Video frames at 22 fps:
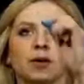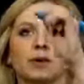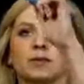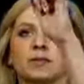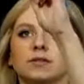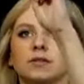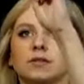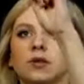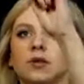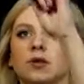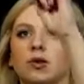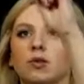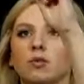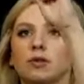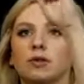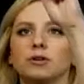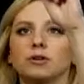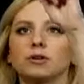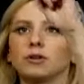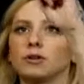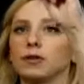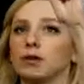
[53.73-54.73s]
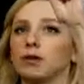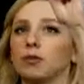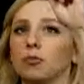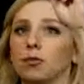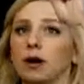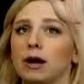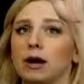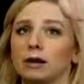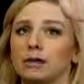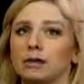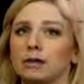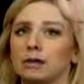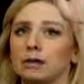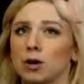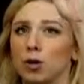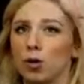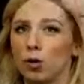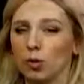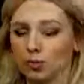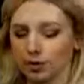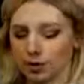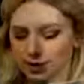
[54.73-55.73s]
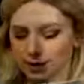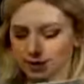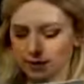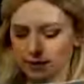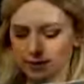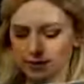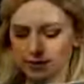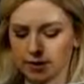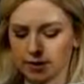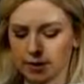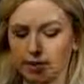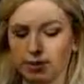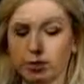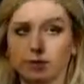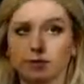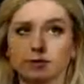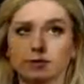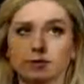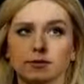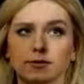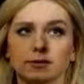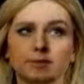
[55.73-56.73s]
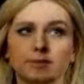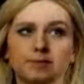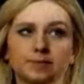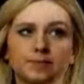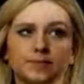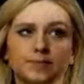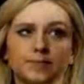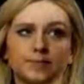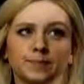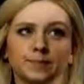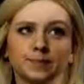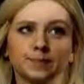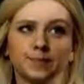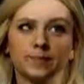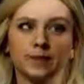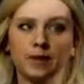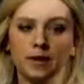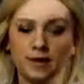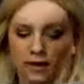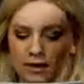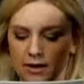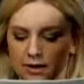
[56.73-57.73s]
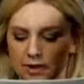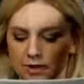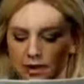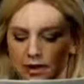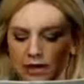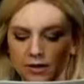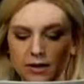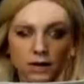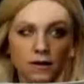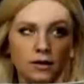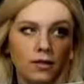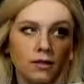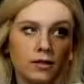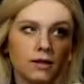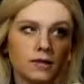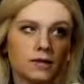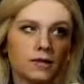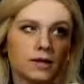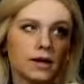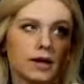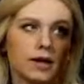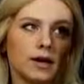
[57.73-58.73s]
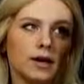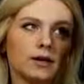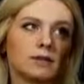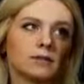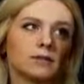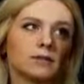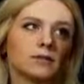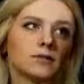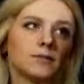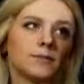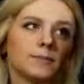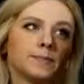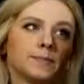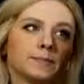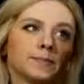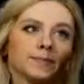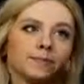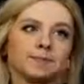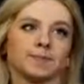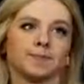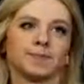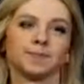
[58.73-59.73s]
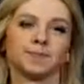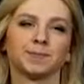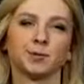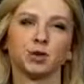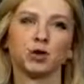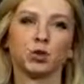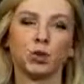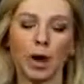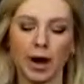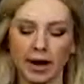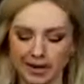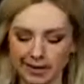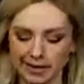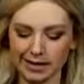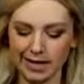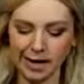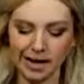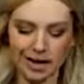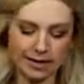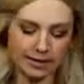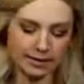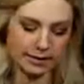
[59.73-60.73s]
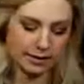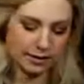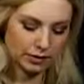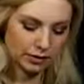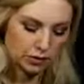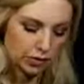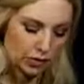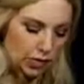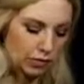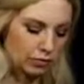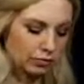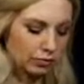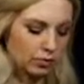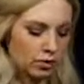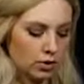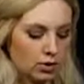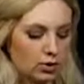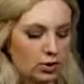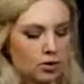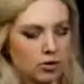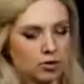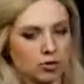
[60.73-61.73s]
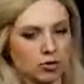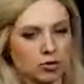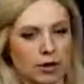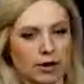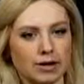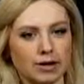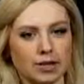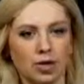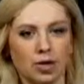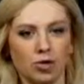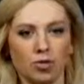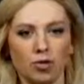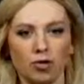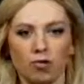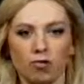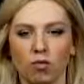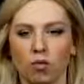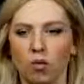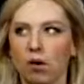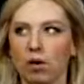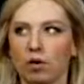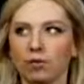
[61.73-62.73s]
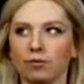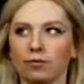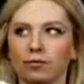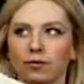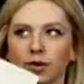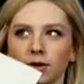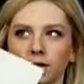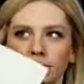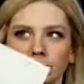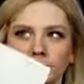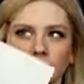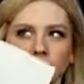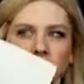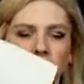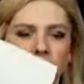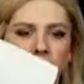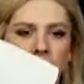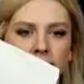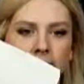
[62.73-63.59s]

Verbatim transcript: So we're just going to practice a whole bunch of examples in this case, trying to get x on its own, so I need to move what first?